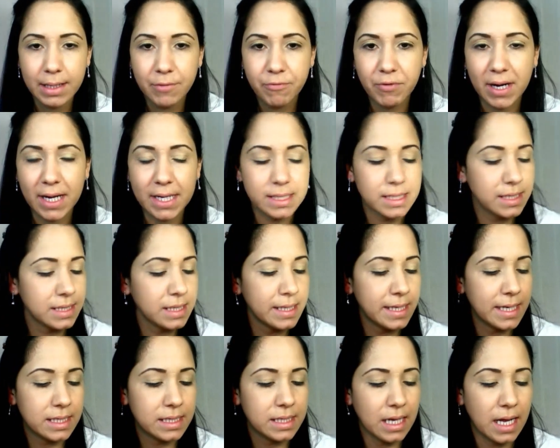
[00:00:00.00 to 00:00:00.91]
Right, the
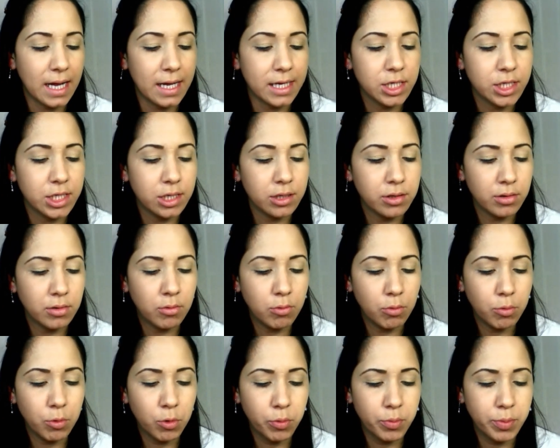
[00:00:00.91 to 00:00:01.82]
next
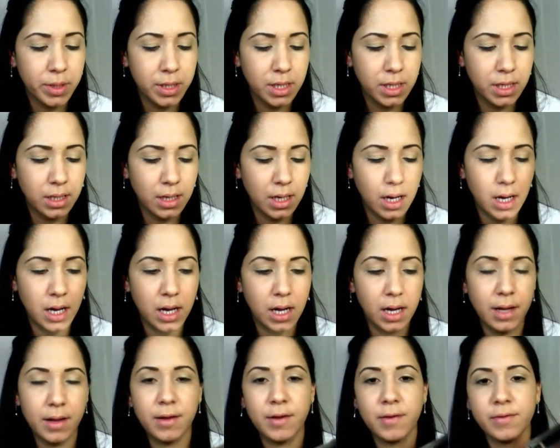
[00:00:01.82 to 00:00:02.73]
eyeshadow will be
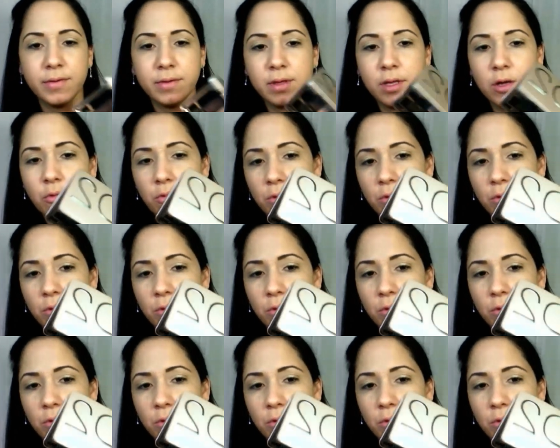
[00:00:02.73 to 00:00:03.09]
the